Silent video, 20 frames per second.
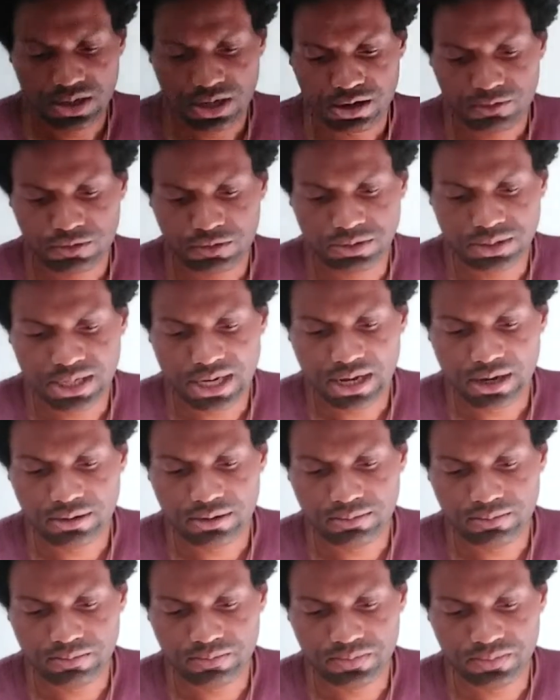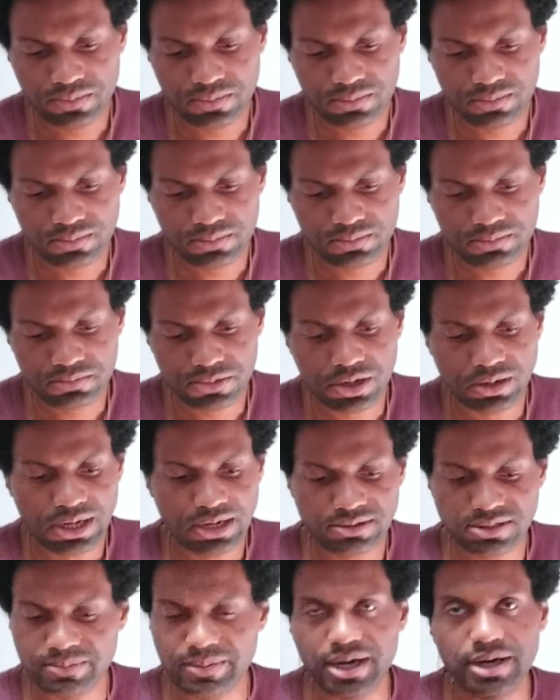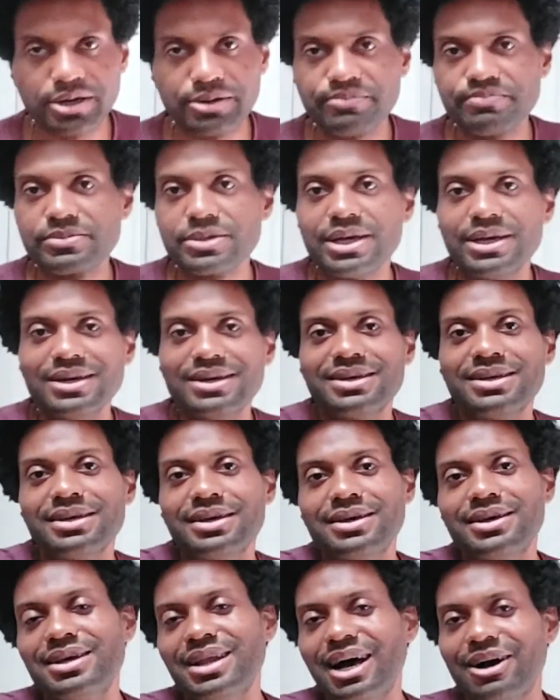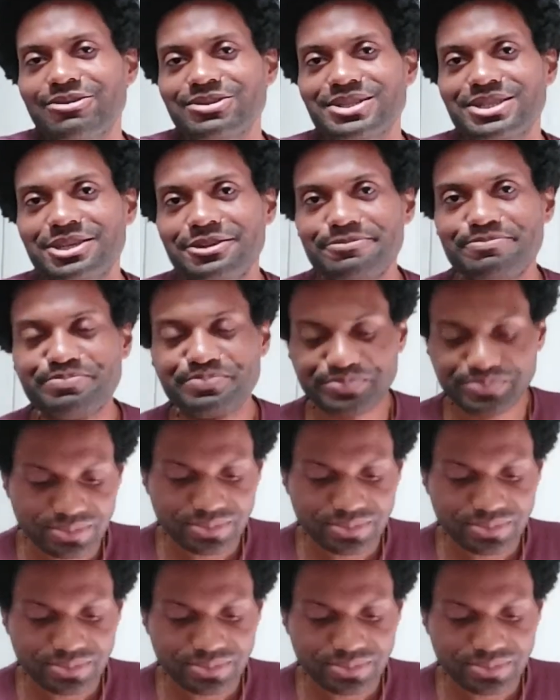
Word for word: I wrote down? No, that was about it. That was it.